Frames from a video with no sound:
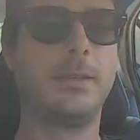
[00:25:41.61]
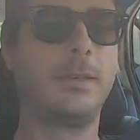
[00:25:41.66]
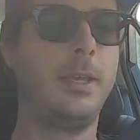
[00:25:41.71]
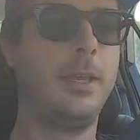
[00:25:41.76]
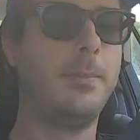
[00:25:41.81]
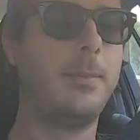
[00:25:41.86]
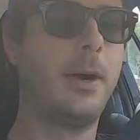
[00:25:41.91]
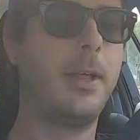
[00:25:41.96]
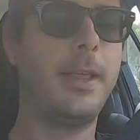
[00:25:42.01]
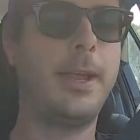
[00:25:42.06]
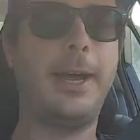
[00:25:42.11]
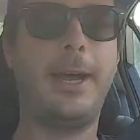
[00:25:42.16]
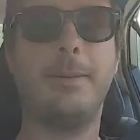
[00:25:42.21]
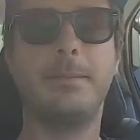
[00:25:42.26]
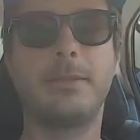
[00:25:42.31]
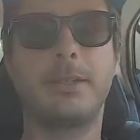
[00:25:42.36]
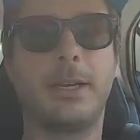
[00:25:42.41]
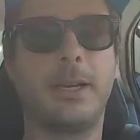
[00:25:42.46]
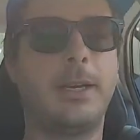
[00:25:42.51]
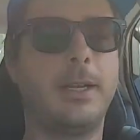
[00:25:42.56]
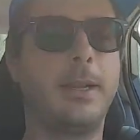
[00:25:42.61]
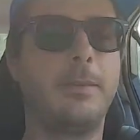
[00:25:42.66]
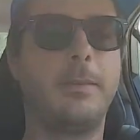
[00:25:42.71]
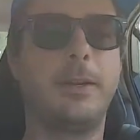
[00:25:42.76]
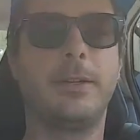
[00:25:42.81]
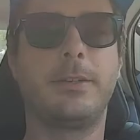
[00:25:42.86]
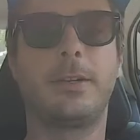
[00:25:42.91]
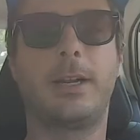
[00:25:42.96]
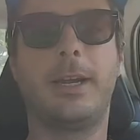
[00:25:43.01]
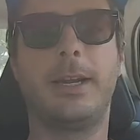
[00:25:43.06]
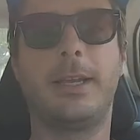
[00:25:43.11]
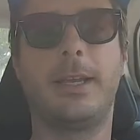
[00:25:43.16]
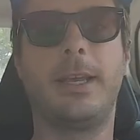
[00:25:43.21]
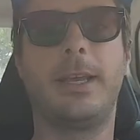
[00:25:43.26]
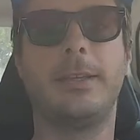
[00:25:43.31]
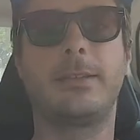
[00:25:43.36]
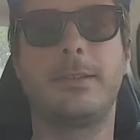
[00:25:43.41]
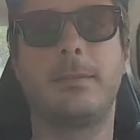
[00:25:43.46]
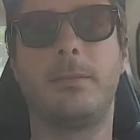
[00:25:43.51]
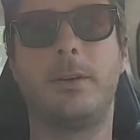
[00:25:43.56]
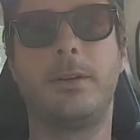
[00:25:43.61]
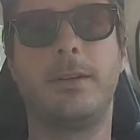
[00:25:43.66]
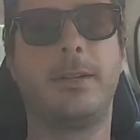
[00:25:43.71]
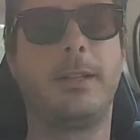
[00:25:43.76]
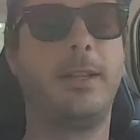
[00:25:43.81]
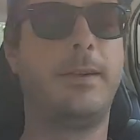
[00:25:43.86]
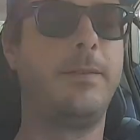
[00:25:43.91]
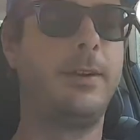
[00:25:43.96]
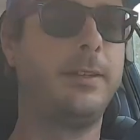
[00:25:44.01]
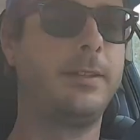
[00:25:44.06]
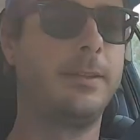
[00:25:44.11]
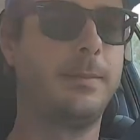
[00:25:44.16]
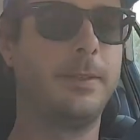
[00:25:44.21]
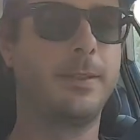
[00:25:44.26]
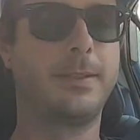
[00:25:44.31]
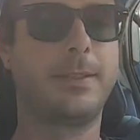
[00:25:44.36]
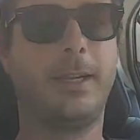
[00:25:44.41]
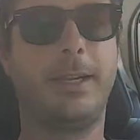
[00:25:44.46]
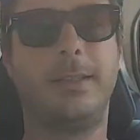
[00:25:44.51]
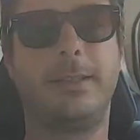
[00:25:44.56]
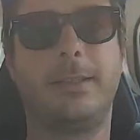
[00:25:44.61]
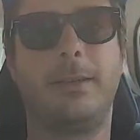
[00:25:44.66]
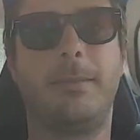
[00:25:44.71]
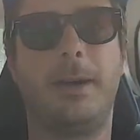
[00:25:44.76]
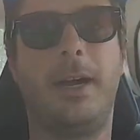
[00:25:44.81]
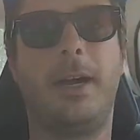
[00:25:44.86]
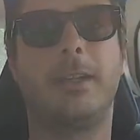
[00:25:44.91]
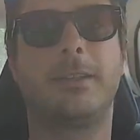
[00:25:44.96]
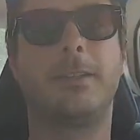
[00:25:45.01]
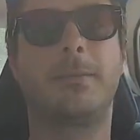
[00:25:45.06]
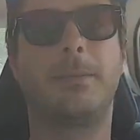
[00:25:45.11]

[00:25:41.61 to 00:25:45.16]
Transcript: keep all the apps on. I'm gonna try to get some more deliveries. I'm gonna stay in some hot